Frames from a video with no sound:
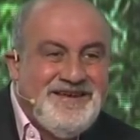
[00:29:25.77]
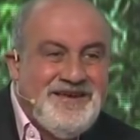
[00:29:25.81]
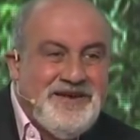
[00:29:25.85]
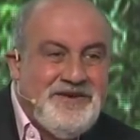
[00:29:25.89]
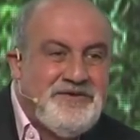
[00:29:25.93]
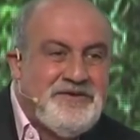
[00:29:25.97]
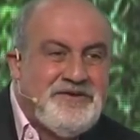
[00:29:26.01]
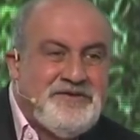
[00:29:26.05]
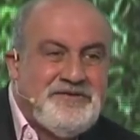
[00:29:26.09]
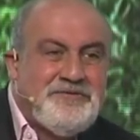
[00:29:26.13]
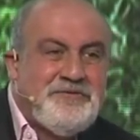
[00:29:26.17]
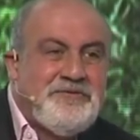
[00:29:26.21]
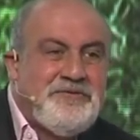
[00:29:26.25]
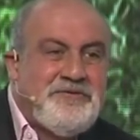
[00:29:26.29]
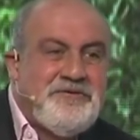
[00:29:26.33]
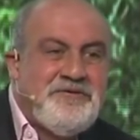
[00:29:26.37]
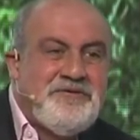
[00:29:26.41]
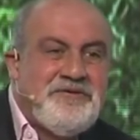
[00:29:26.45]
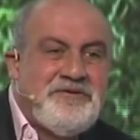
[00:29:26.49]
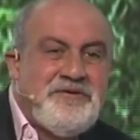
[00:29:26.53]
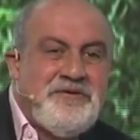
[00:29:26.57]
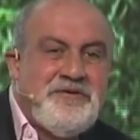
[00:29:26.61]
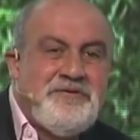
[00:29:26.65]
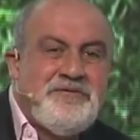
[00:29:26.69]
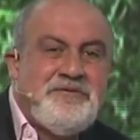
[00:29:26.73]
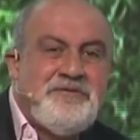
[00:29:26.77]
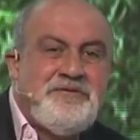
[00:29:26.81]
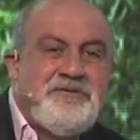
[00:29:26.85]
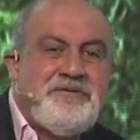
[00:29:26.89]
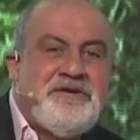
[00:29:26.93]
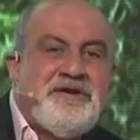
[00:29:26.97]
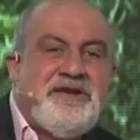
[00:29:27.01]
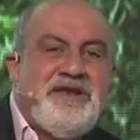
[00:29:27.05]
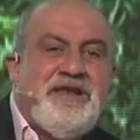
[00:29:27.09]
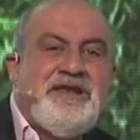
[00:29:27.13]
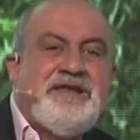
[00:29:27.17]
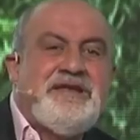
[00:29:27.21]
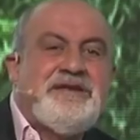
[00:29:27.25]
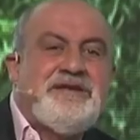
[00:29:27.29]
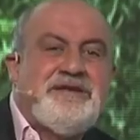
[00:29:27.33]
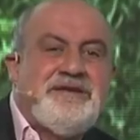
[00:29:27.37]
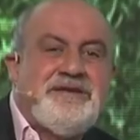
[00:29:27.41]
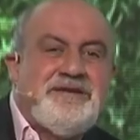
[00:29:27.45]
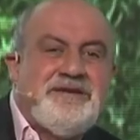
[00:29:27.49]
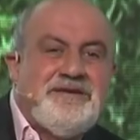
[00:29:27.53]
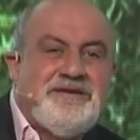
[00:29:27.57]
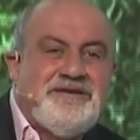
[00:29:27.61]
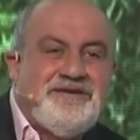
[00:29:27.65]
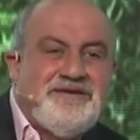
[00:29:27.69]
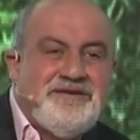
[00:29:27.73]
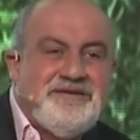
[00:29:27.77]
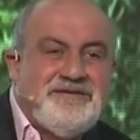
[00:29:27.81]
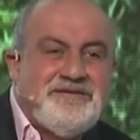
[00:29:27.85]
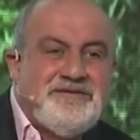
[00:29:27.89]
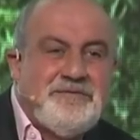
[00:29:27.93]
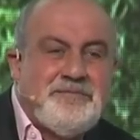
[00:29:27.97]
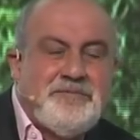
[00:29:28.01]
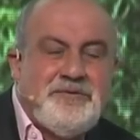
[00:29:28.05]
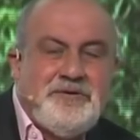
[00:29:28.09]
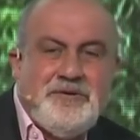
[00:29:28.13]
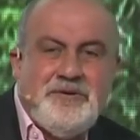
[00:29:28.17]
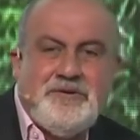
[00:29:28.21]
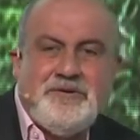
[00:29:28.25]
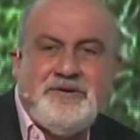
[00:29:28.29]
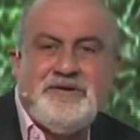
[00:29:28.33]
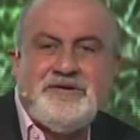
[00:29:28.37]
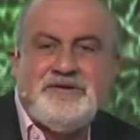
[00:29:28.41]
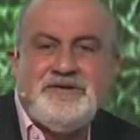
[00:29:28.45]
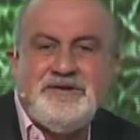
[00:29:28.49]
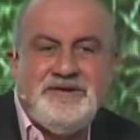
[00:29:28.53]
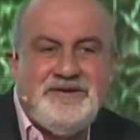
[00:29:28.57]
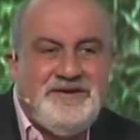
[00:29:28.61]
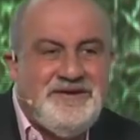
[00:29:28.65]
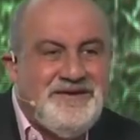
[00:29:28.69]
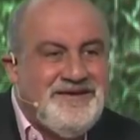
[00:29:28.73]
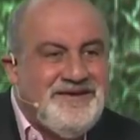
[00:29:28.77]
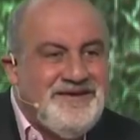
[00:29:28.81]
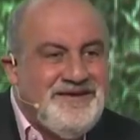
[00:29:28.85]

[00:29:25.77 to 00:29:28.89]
It's just to show their genetic superiority,